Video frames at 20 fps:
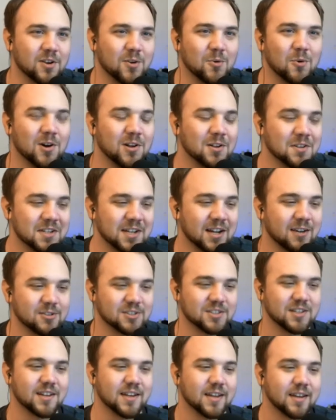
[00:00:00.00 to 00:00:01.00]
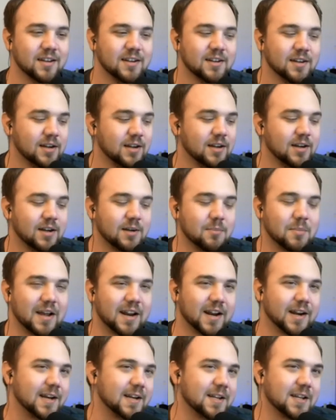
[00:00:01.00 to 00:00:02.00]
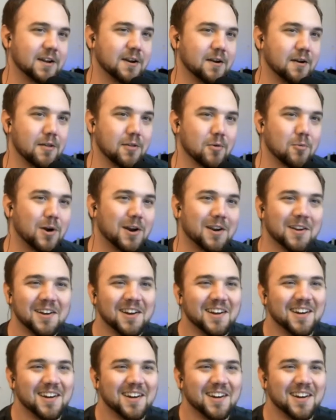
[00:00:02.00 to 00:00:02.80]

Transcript: the quality, I was like, man, I need to get another one.